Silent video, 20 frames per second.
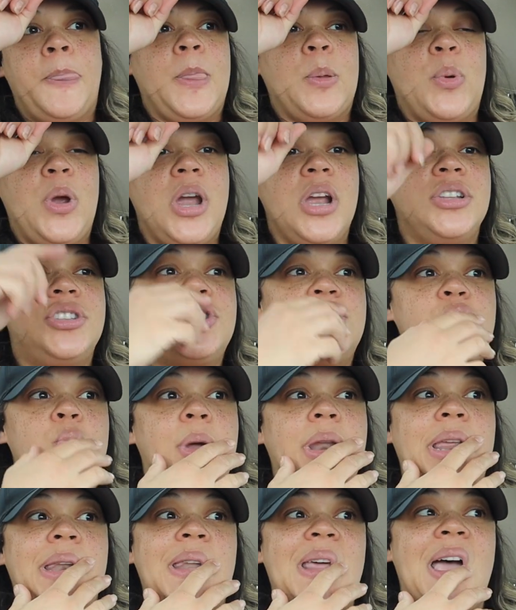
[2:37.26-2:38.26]
where it's
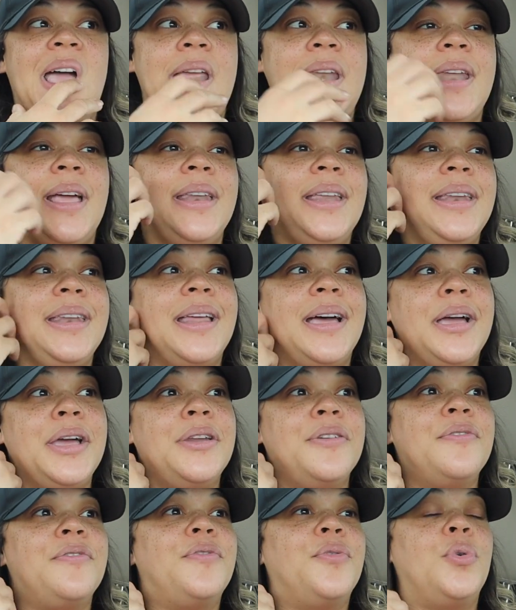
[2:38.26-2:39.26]

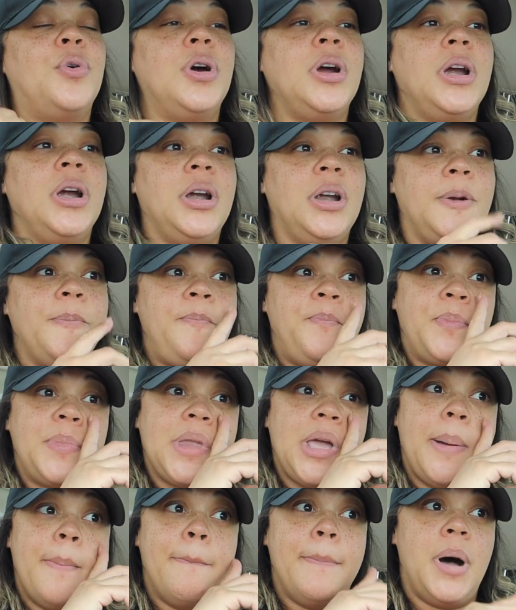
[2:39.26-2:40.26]
$29.99 for
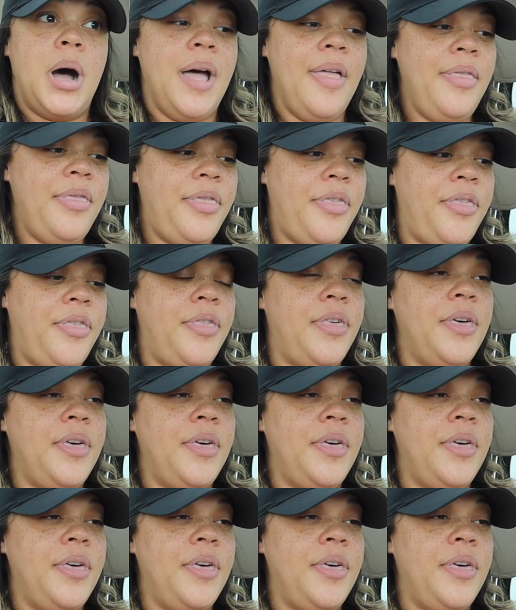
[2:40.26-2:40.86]
a month,